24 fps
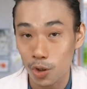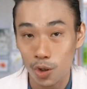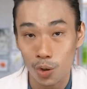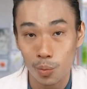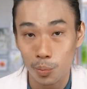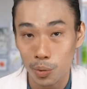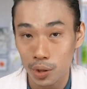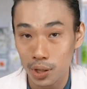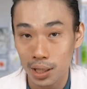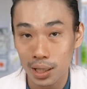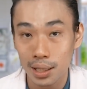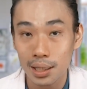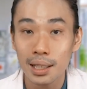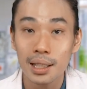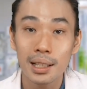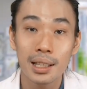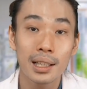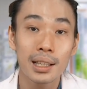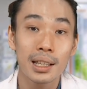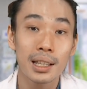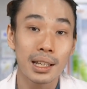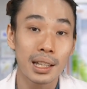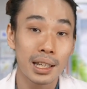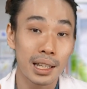hormonal,
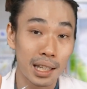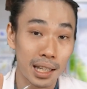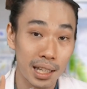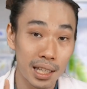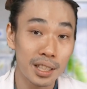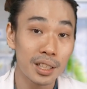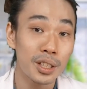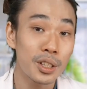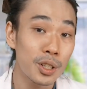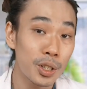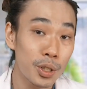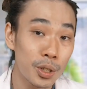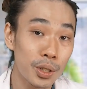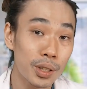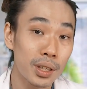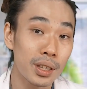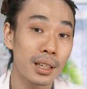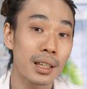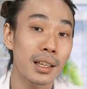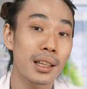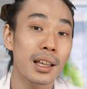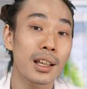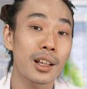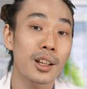include
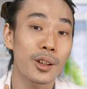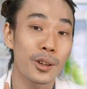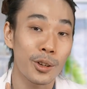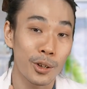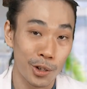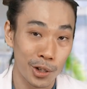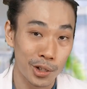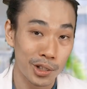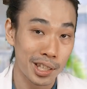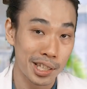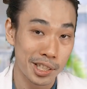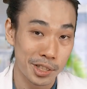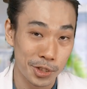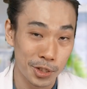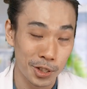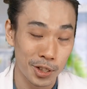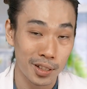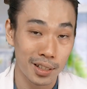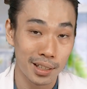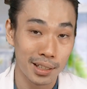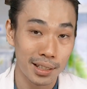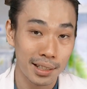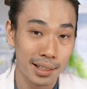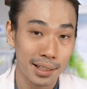
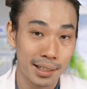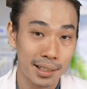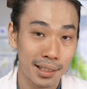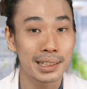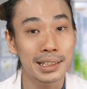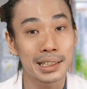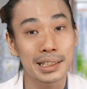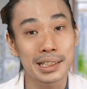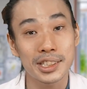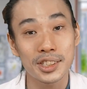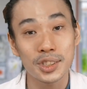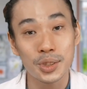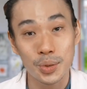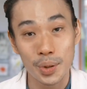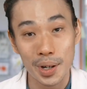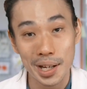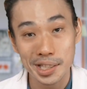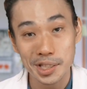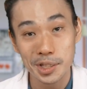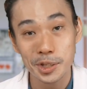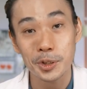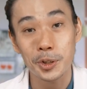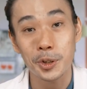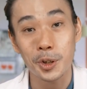cortisol, the
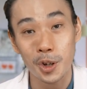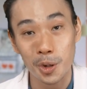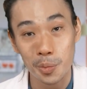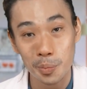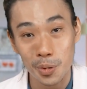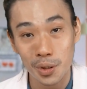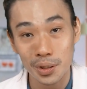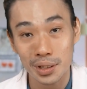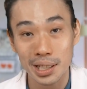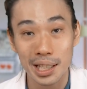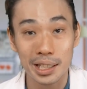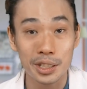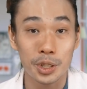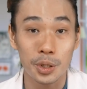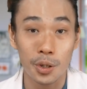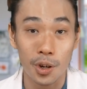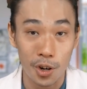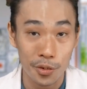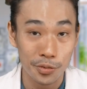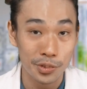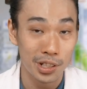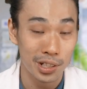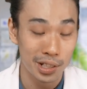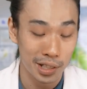stress hormone that you
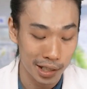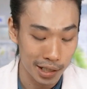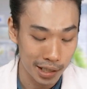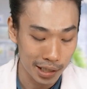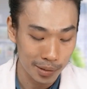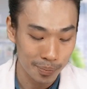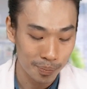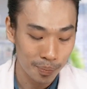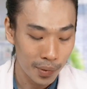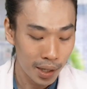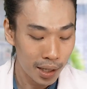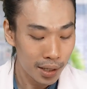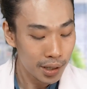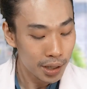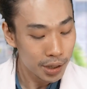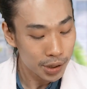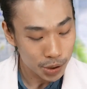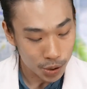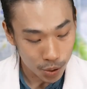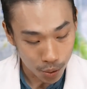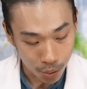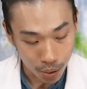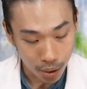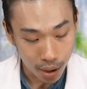often heard.
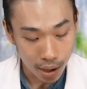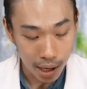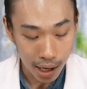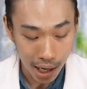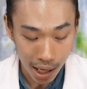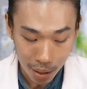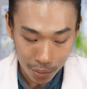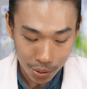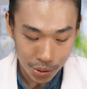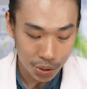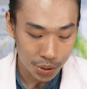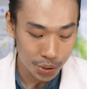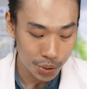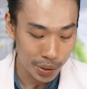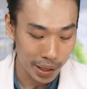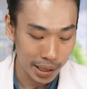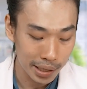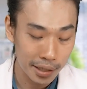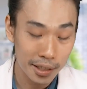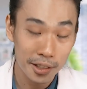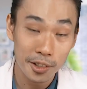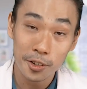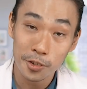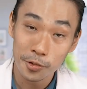So how to do
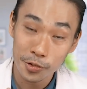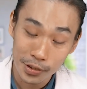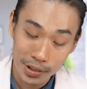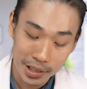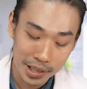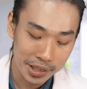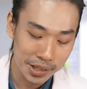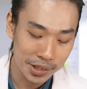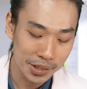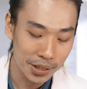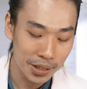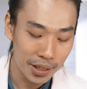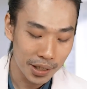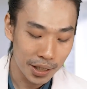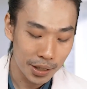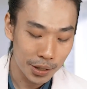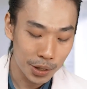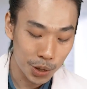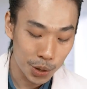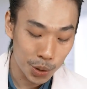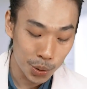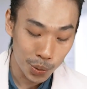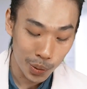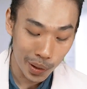it? First,
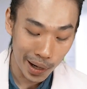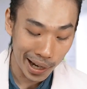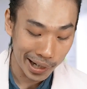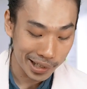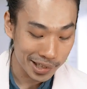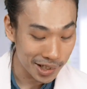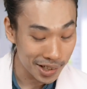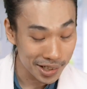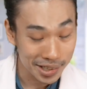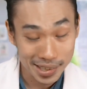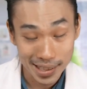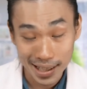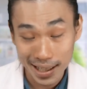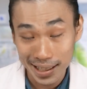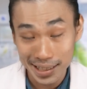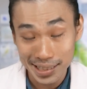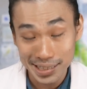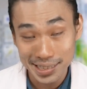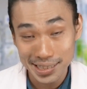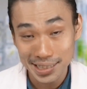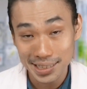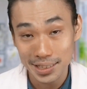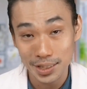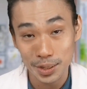do
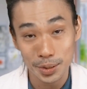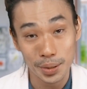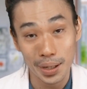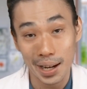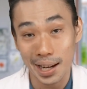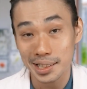exercise. So